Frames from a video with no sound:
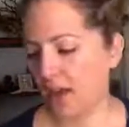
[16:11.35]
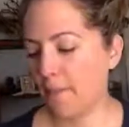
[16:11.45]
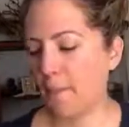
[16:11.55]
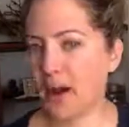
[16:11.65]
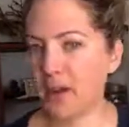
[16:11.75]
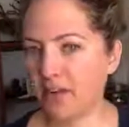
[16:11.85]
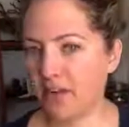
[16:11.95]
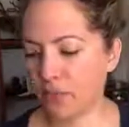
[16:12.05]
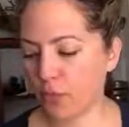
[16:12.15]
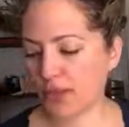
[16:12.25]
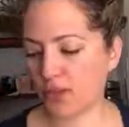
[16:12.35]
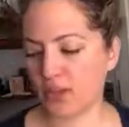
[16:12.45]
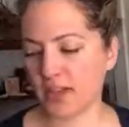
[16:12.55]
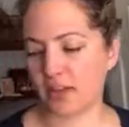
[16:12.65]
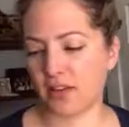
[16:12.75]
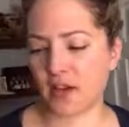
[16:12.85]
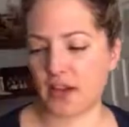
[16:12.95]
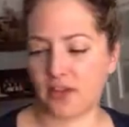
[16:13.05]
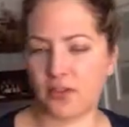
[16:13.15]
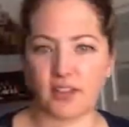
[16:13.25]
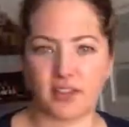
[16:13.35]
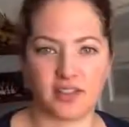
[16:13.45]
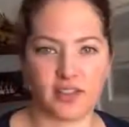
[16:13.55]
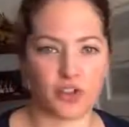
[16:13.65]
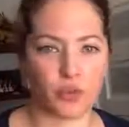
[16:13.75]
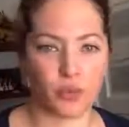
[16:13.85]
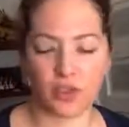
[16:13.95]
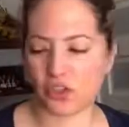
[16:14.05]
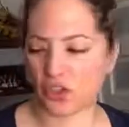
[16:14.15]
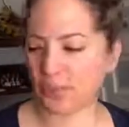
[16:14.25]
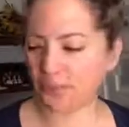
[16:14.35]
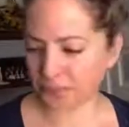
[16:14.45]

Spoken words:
My favorite moisturizer that I use is the Essential Moisture